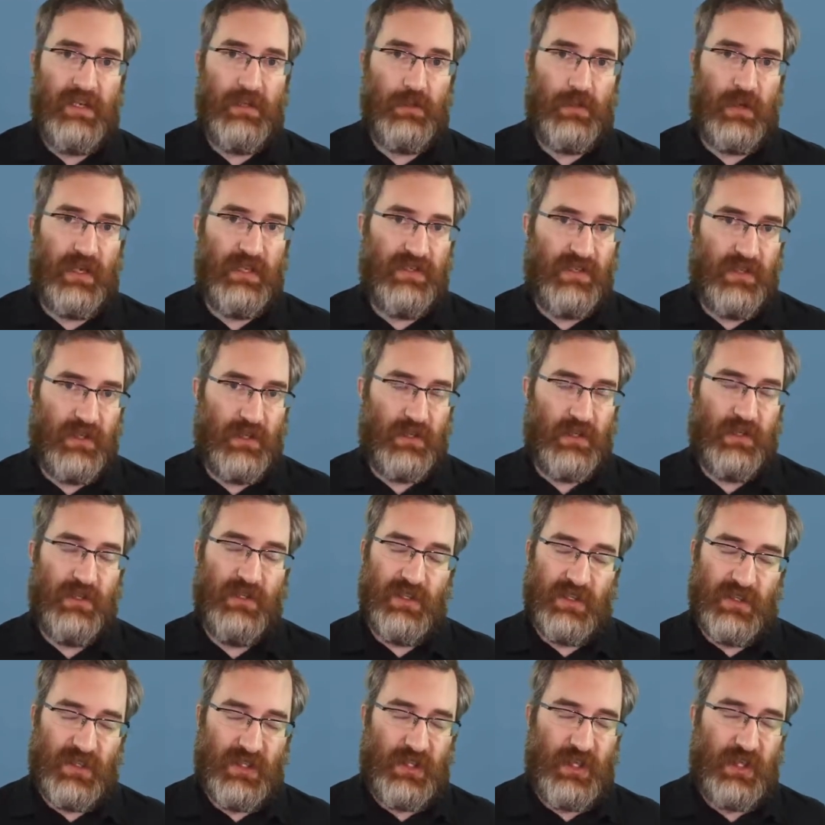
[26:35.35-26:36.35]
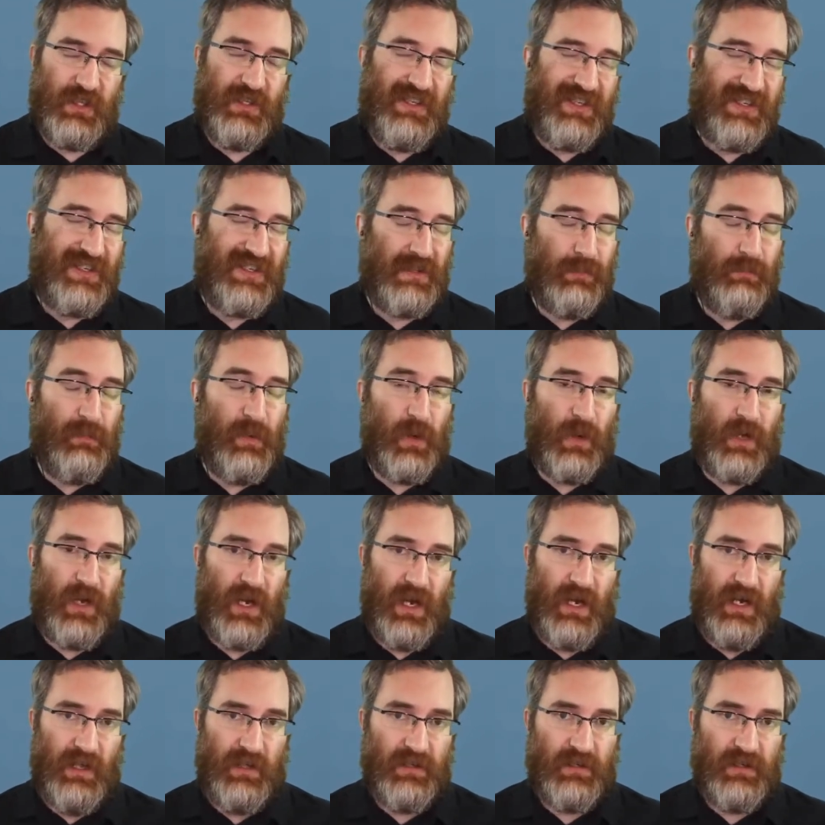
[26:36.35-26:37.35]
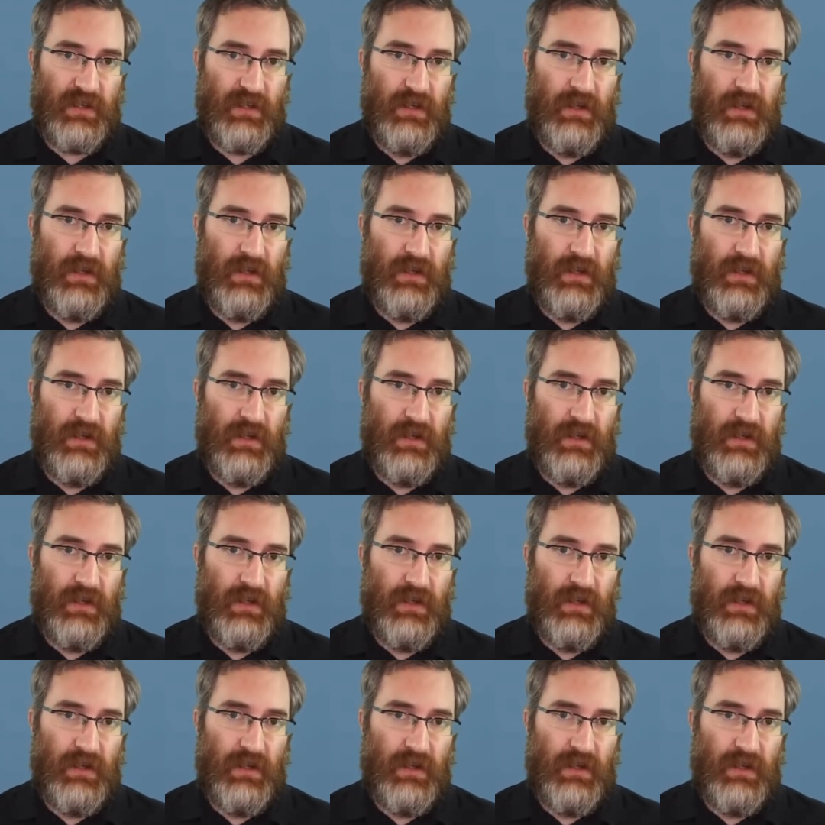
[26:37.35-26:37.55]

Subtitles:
transitions. It's just a simple cut.